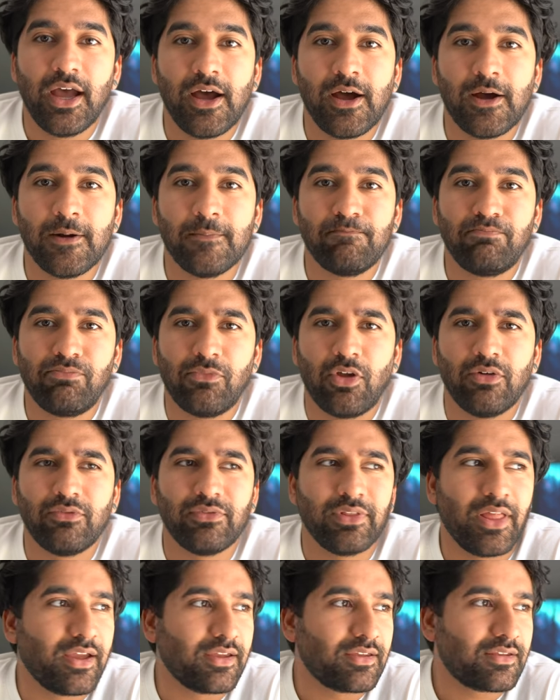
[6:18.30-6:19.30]
um,
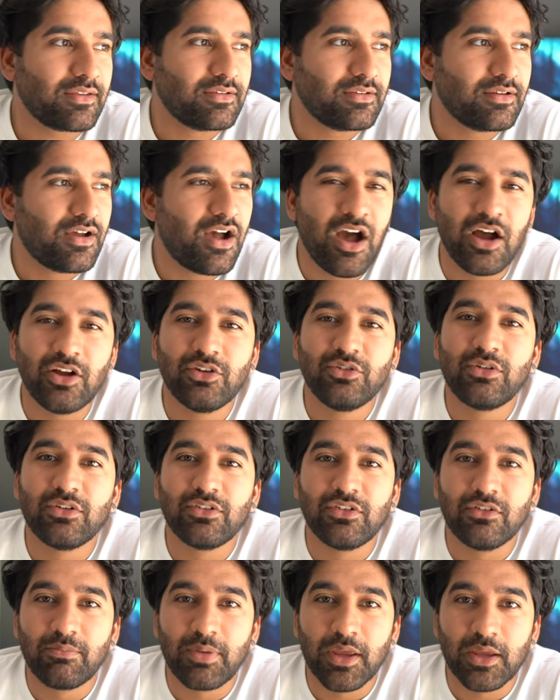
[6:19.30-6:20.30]
of like
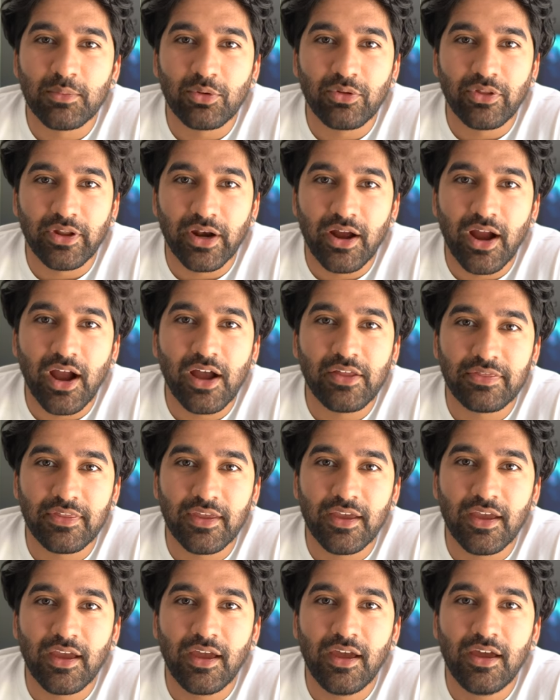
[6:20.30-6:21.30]
hundreds of people that are out
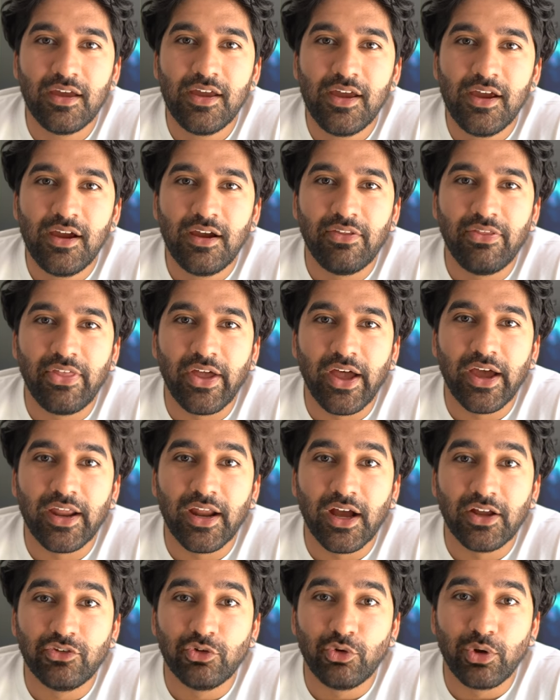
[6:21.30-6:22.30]
there
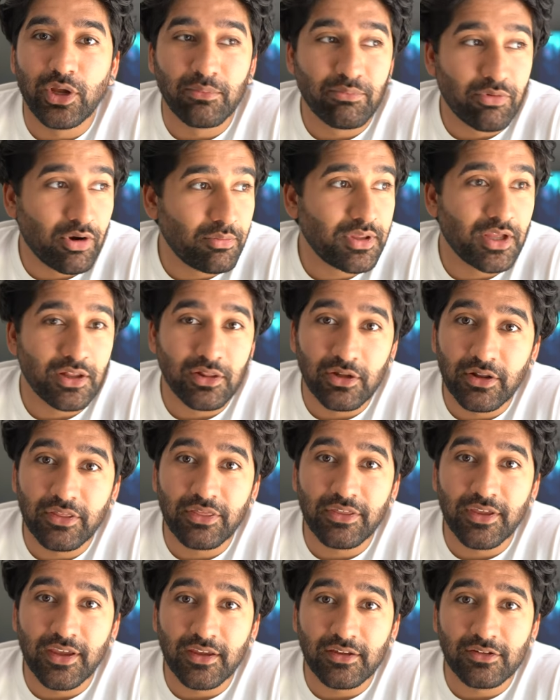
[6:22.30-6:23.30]
that are doing probably a lot
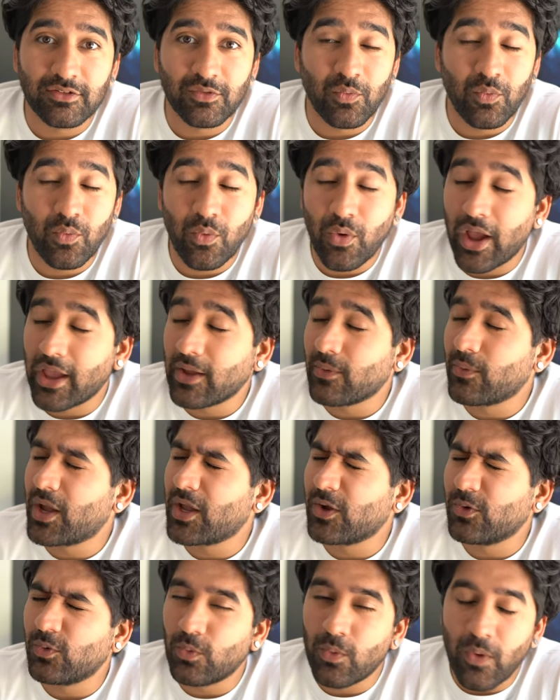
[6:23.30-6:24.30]
of things way,
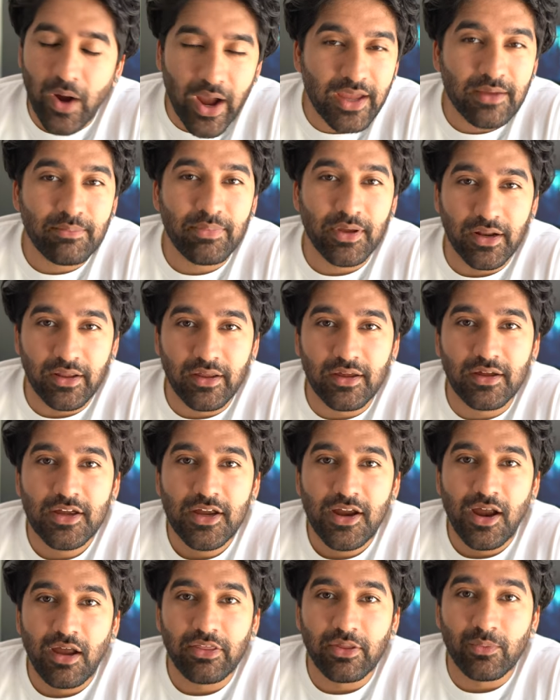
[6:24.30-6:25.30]
way, way better
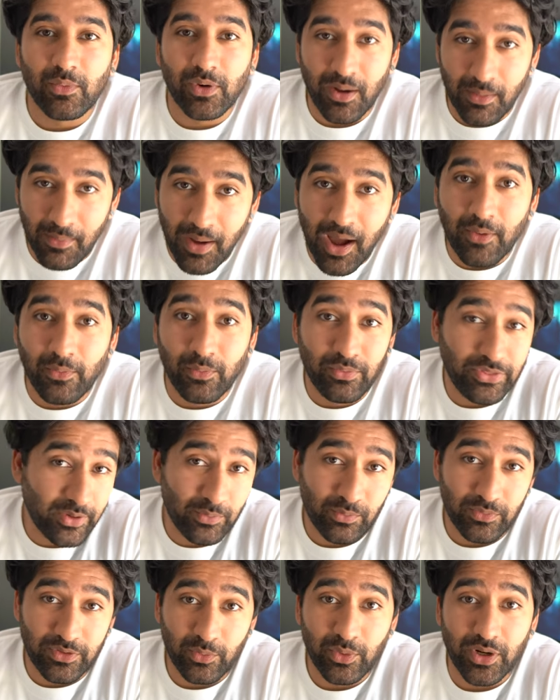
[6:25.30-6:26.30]
than what I'm,
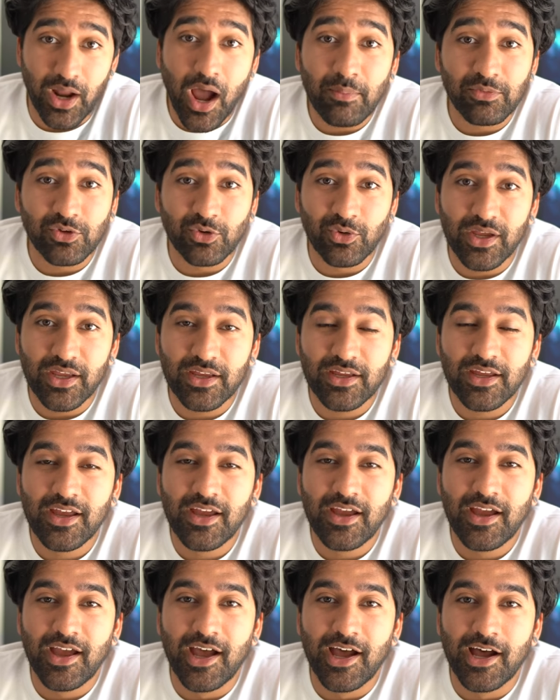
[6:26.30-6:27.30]
than, than what I'm doing.
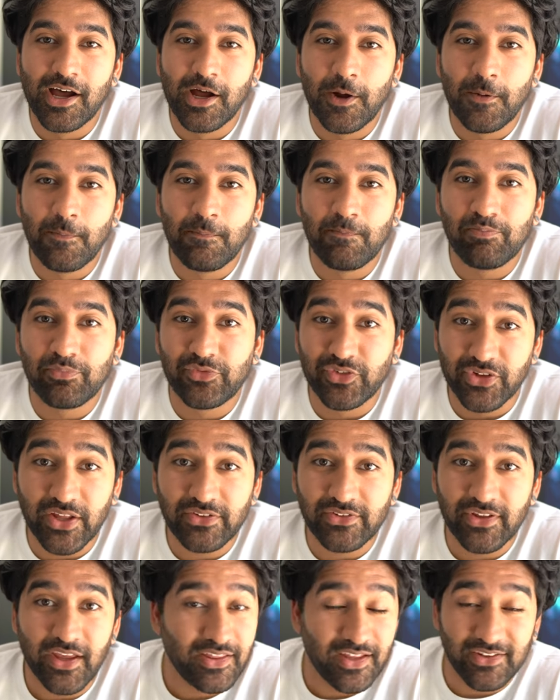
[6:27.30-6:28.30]
Um, so
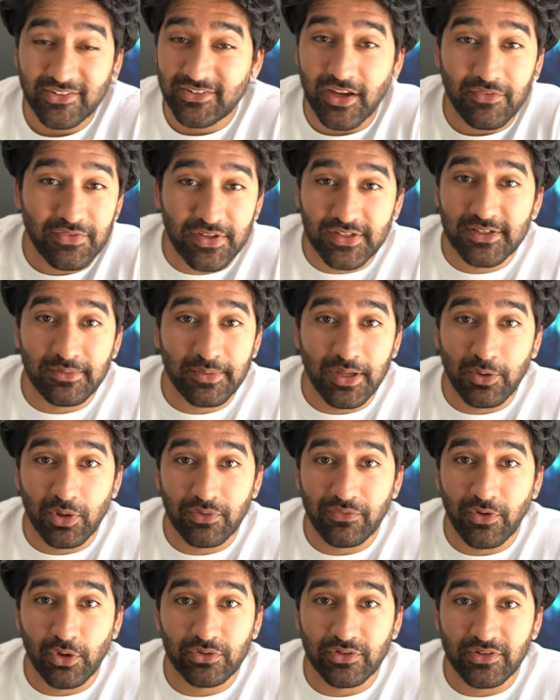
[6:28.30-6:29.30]
that's there. That's definitely something I
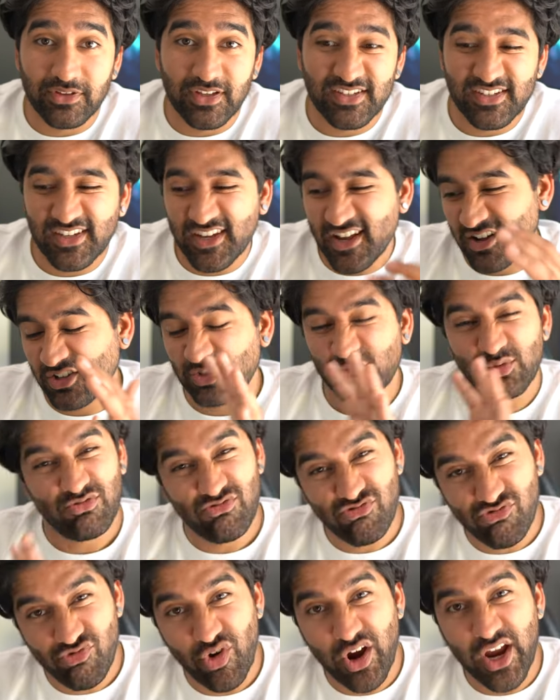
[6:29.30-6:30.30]
want to focus on this year. I just
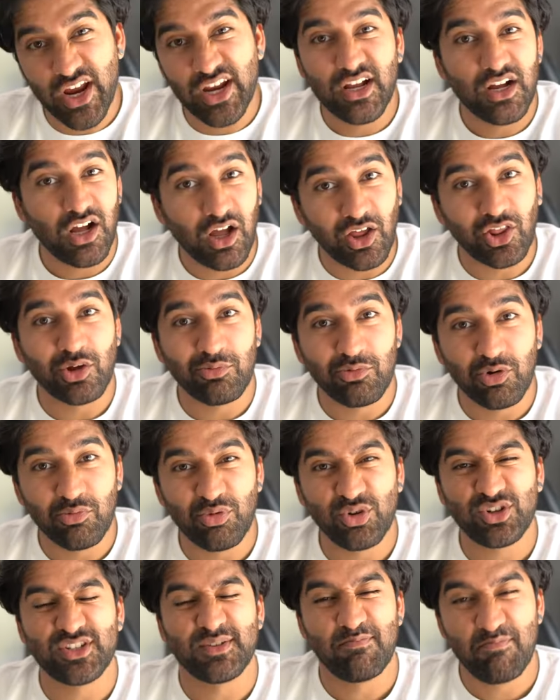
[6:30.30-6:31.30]
want to read a lot more
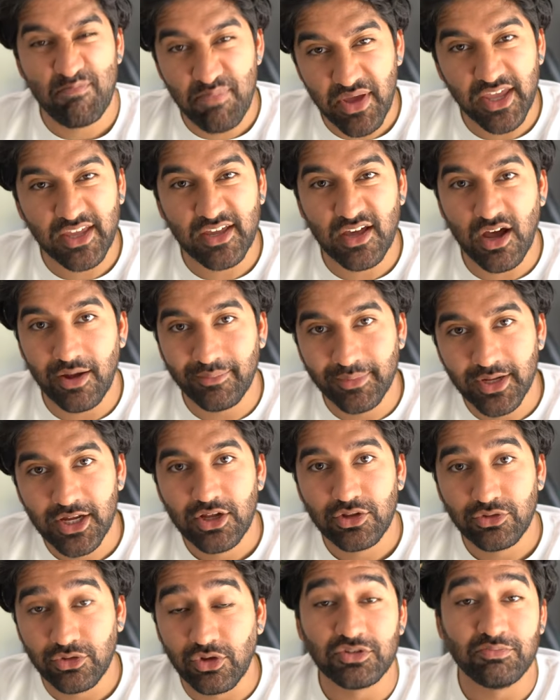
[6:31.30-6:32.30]
books and pick up
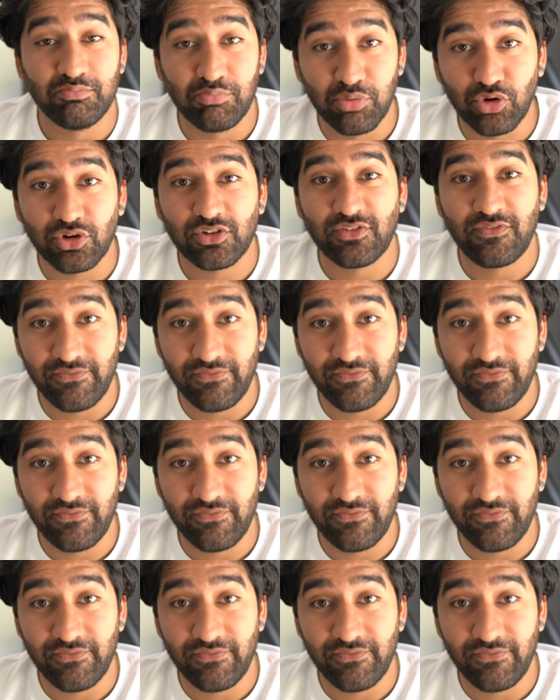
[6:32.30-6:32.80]
those books